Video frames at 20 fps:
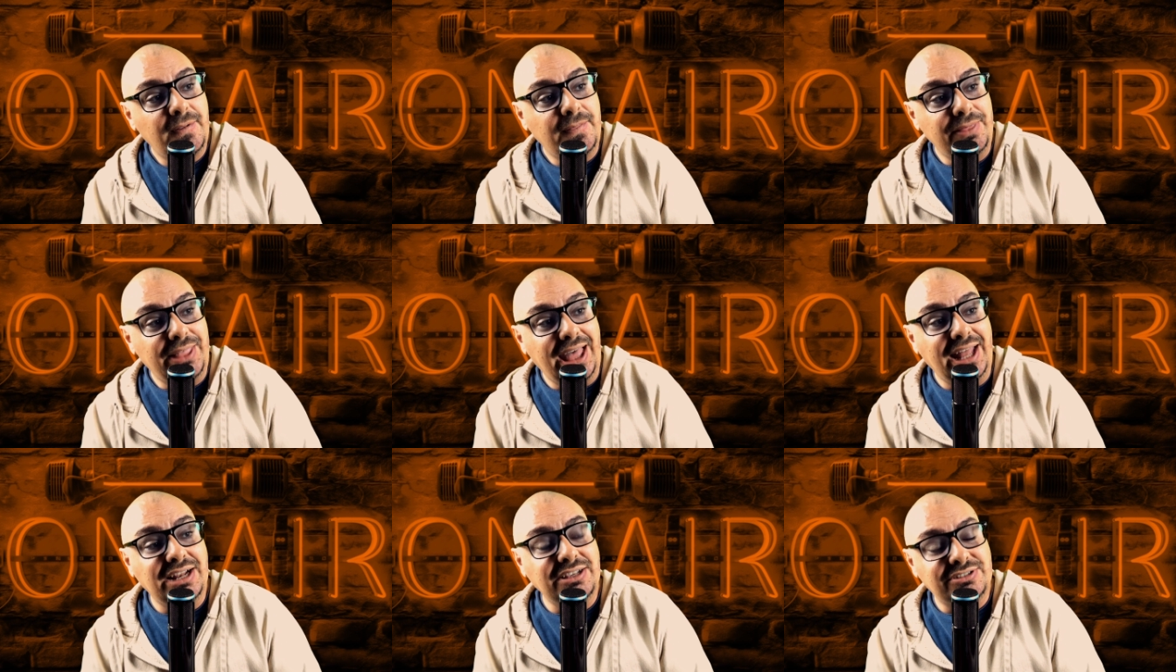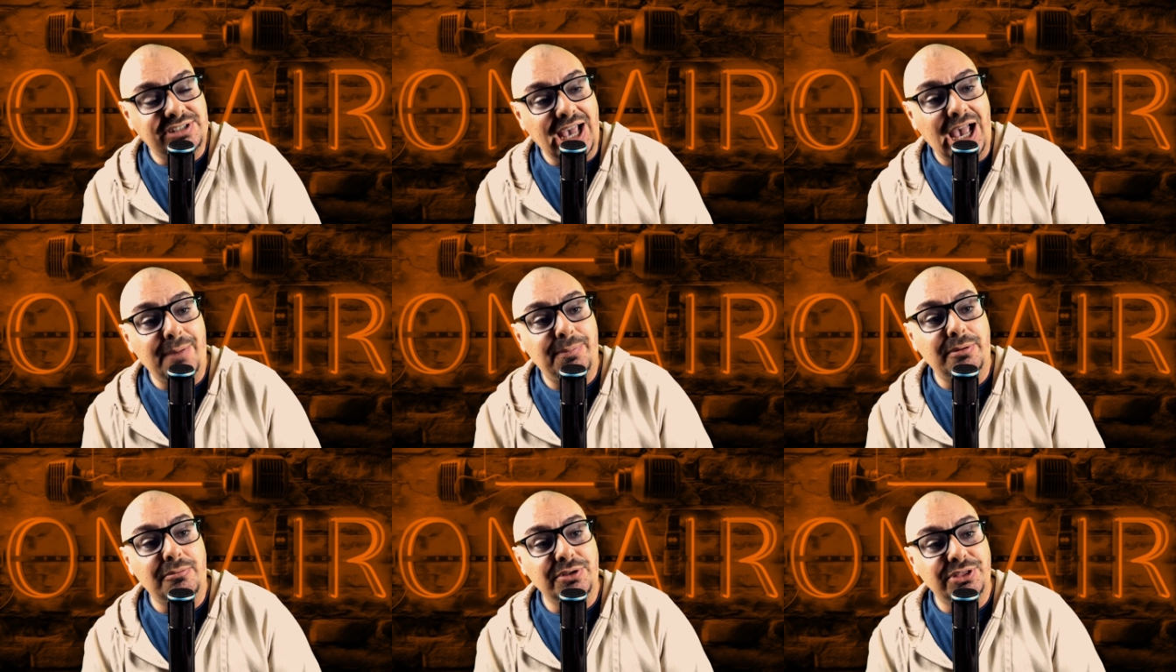that has
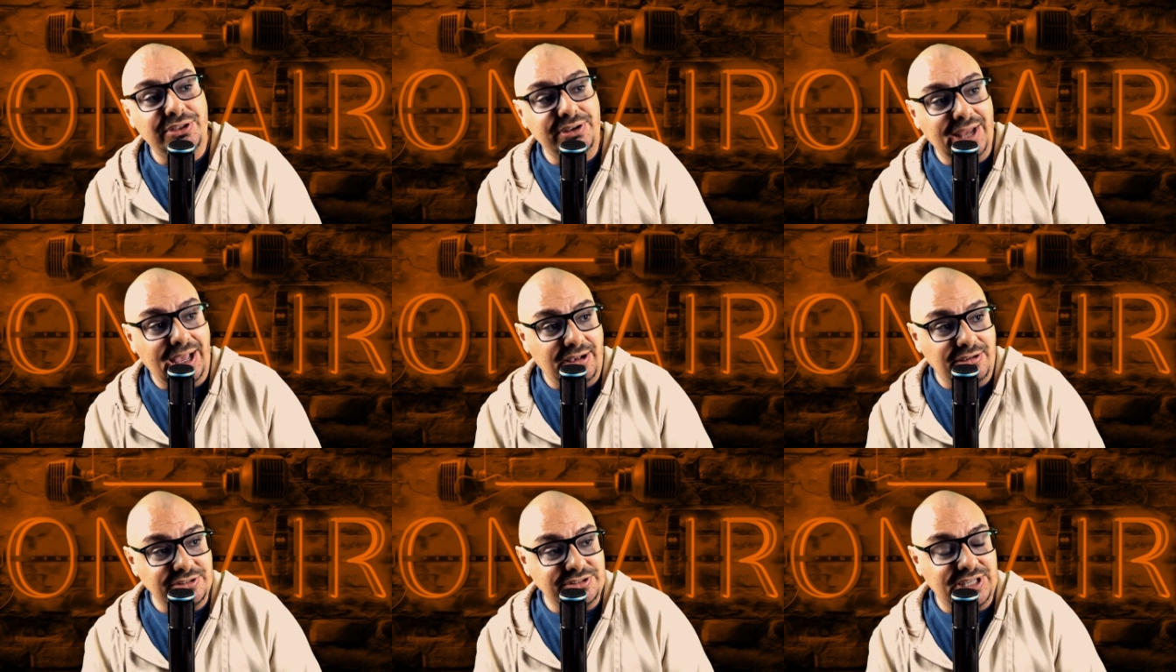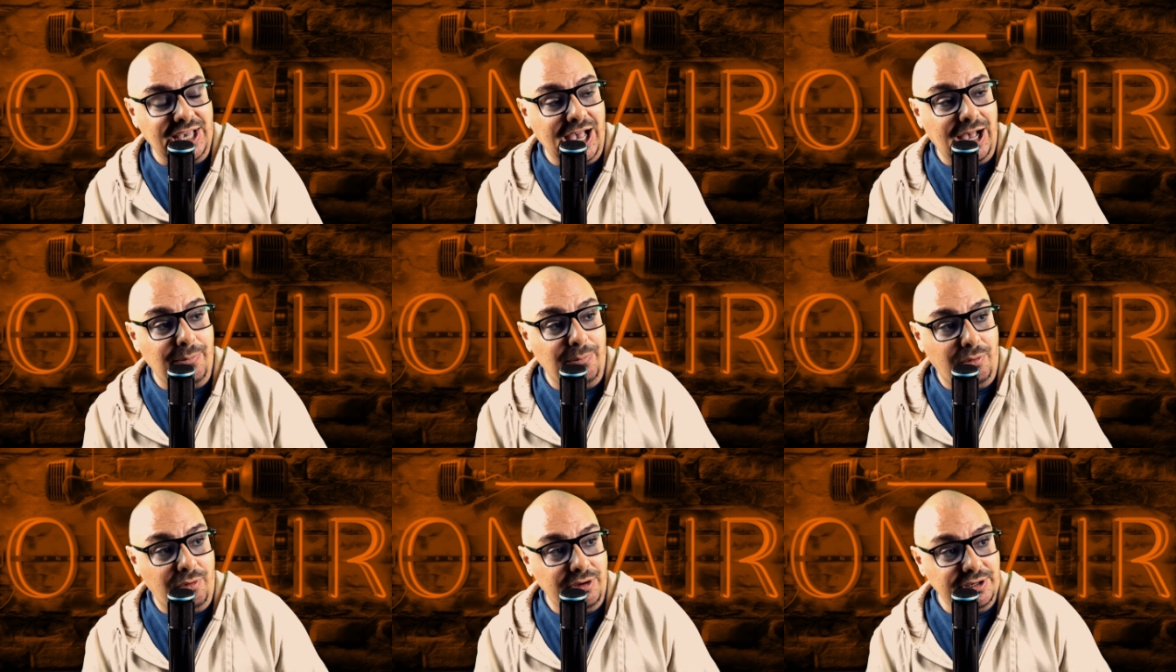happened with the Dallas
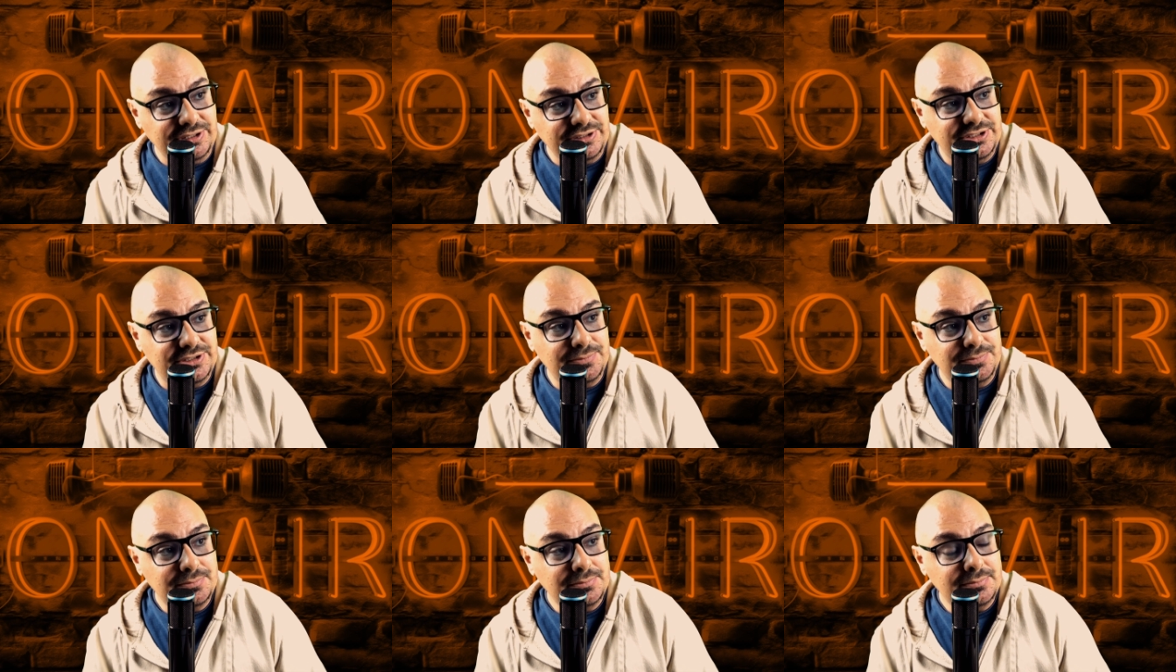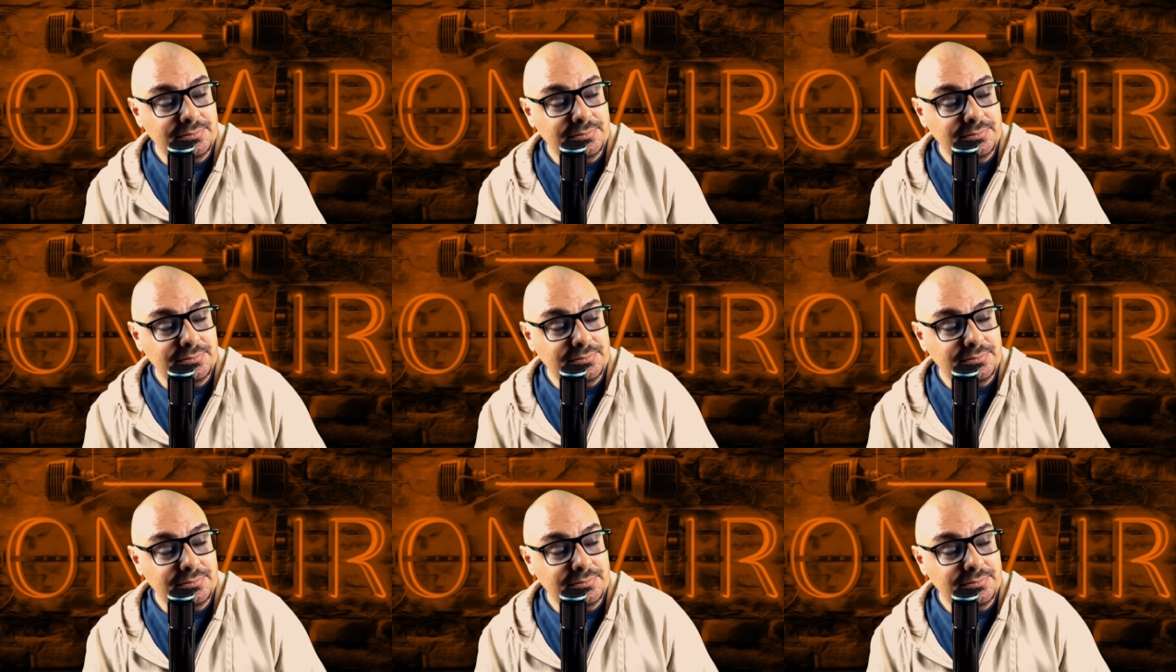Cowboys.